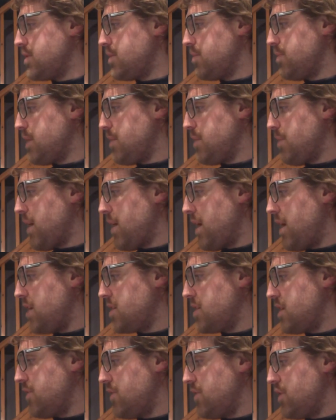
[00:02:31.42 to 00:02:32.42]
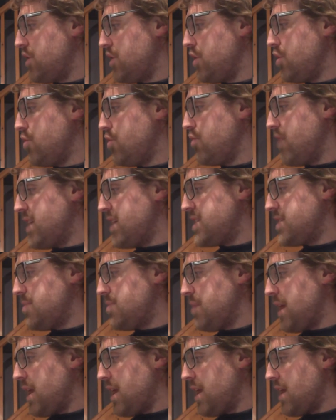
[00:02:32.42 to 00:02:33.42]
be part of a new
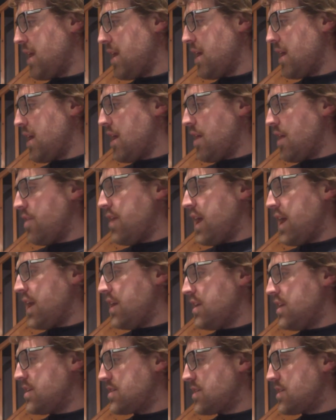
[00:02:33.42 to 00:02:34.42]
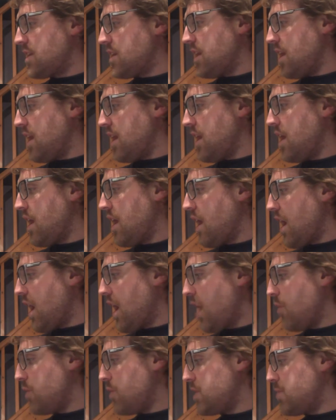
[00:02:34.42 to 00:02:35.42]
recipe. Then, suddenly,
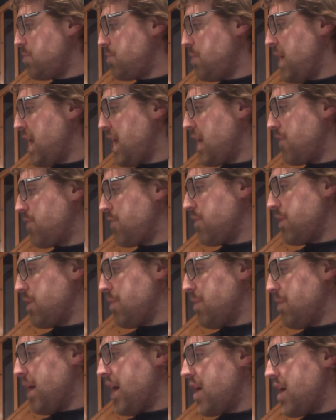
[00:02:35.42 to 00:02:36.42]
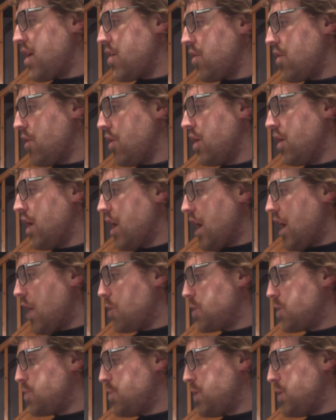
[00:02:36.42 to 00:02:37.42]
I was picked from the pile. I
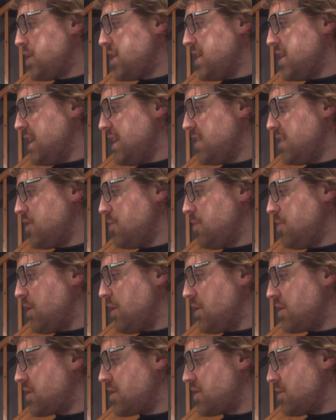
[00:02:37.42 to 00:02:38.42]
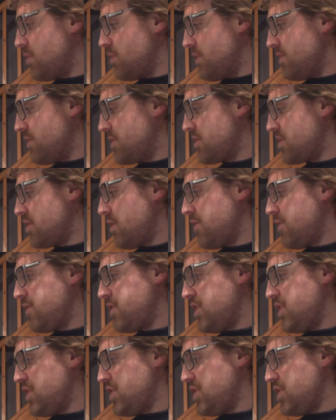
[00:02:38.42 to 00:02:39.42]
was put in a little box with soft
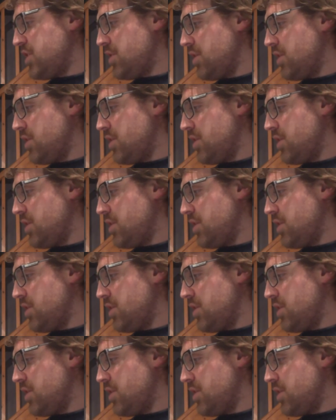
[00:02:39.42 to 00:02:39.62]
tissue